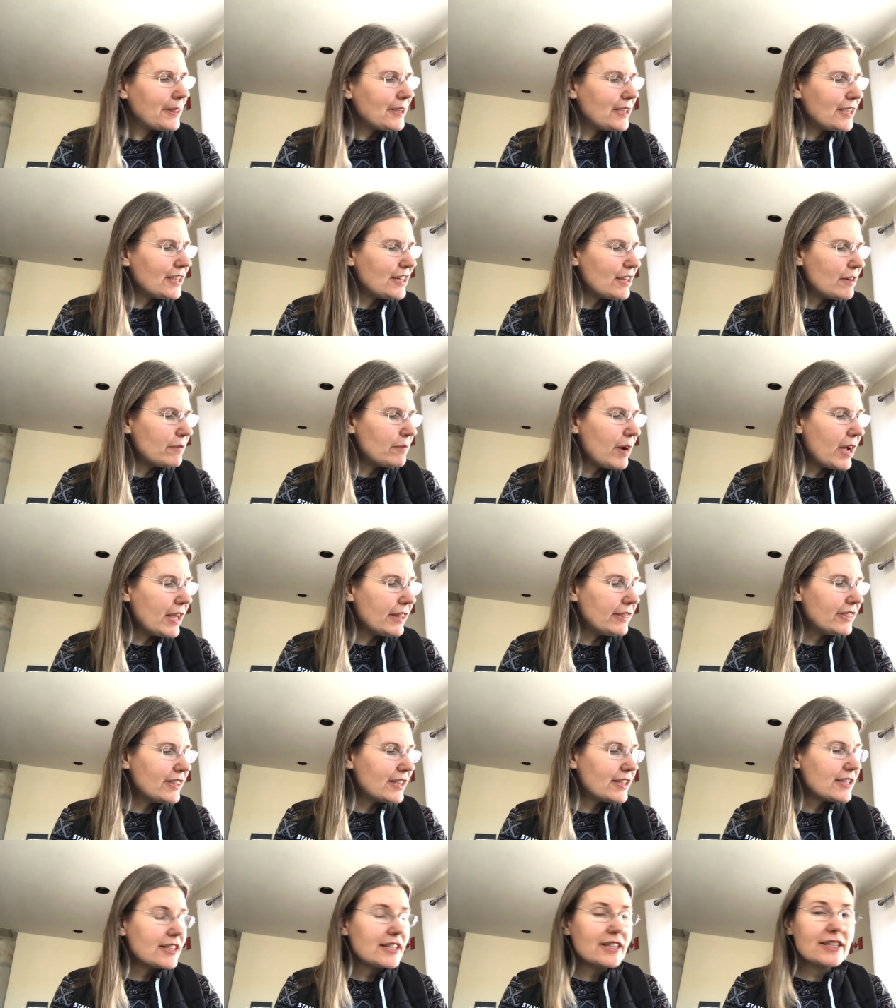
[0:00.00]
You know
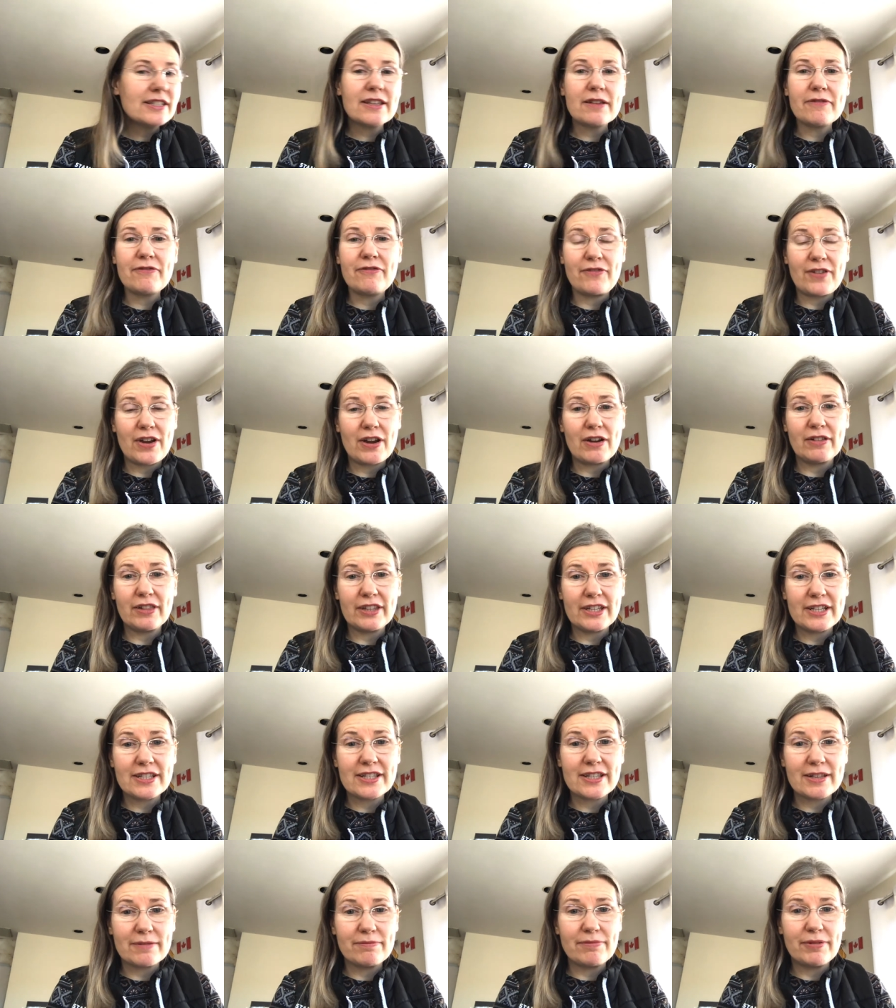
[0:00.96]
what? This is a
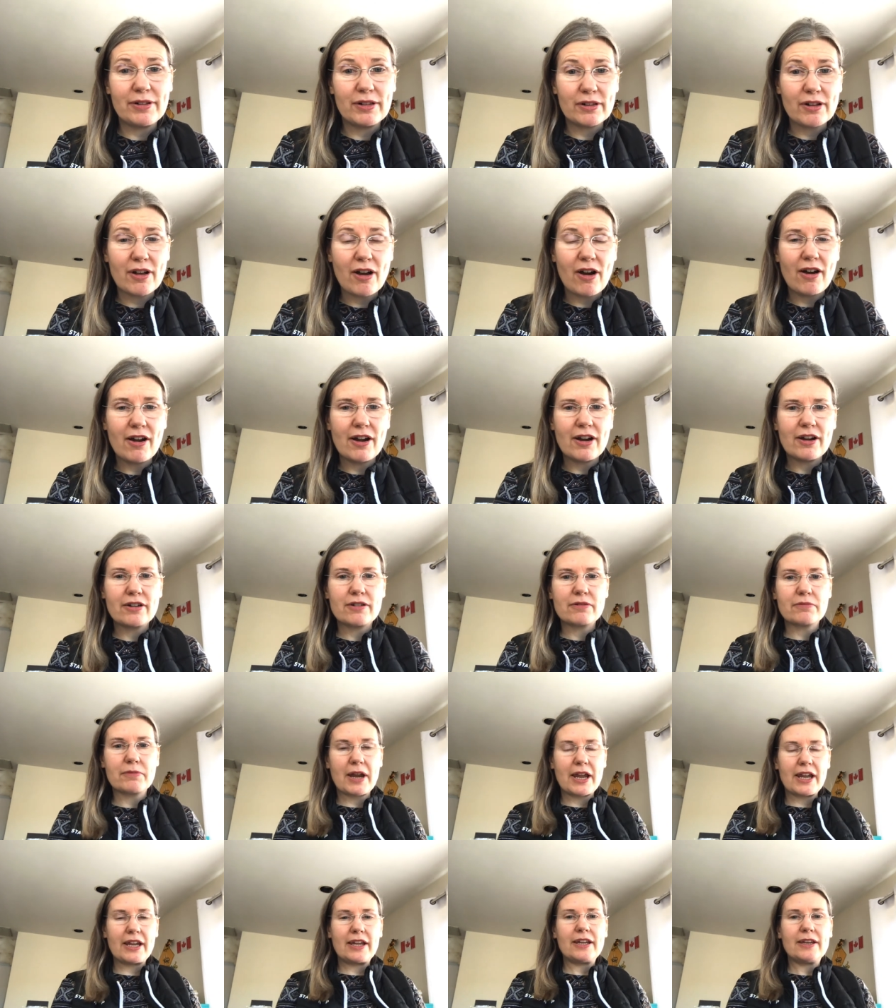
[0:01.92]
fairly simple
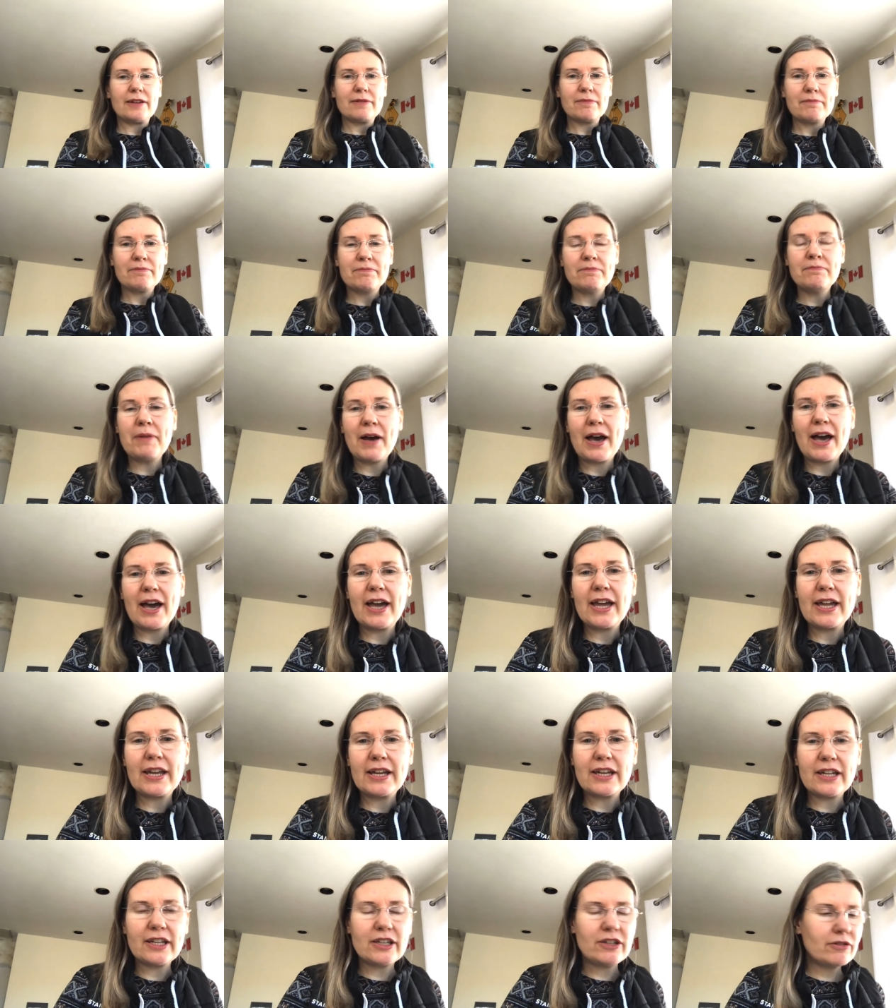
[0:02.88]
card, right?
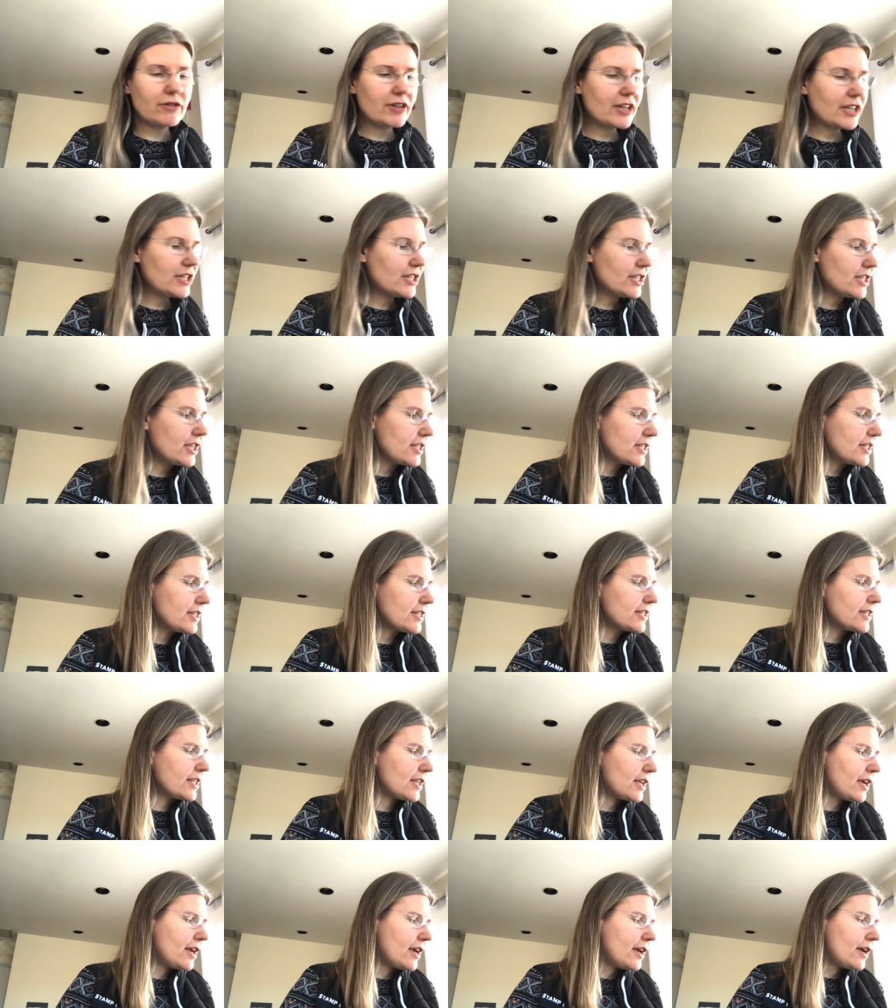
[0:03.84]
But you can
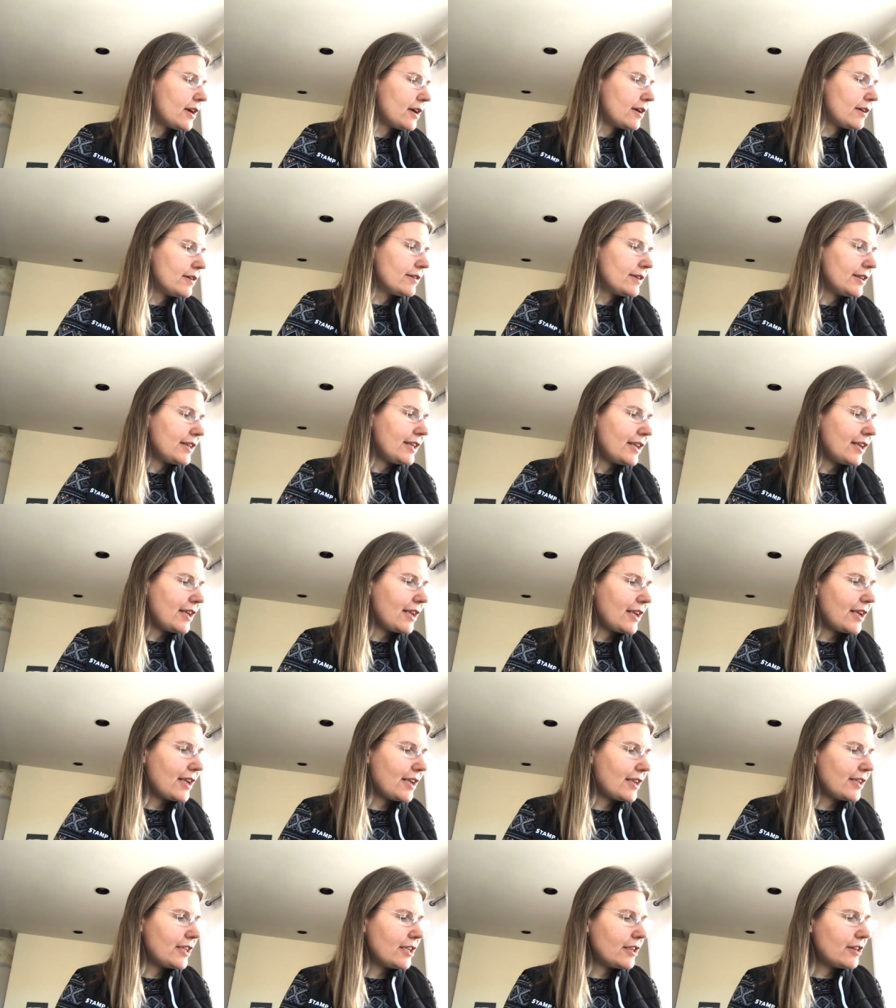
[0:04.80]
just,
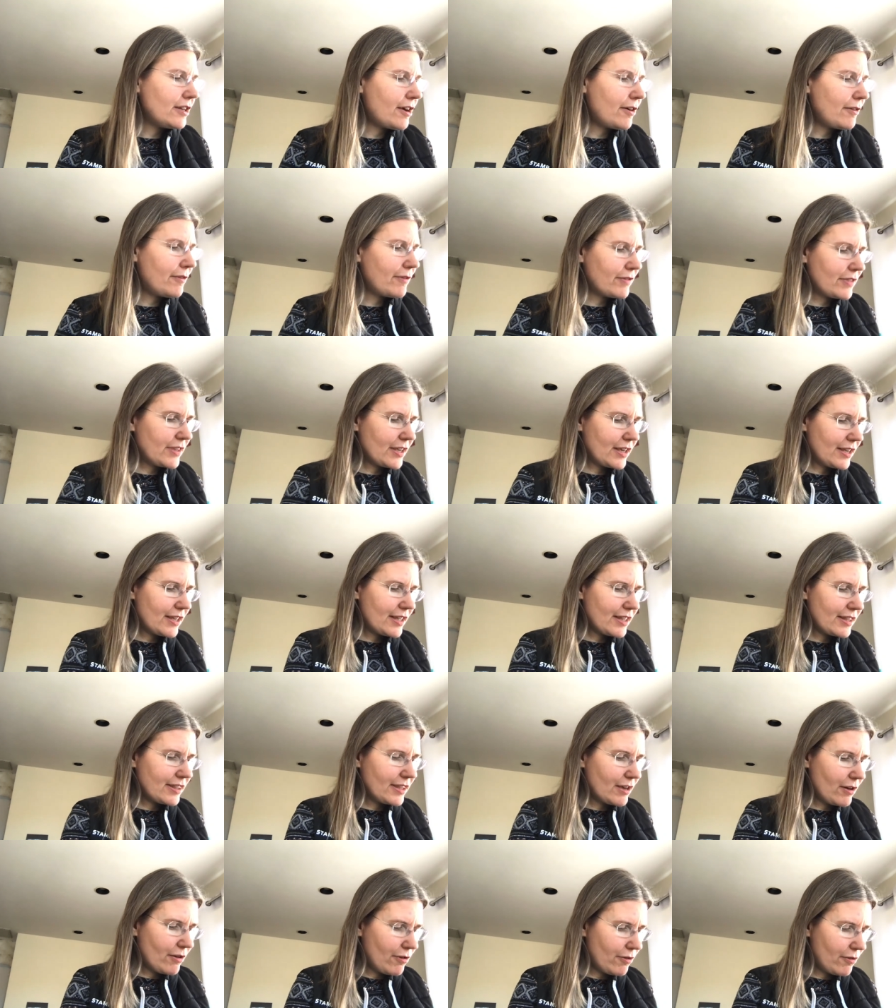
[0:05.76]
you know, the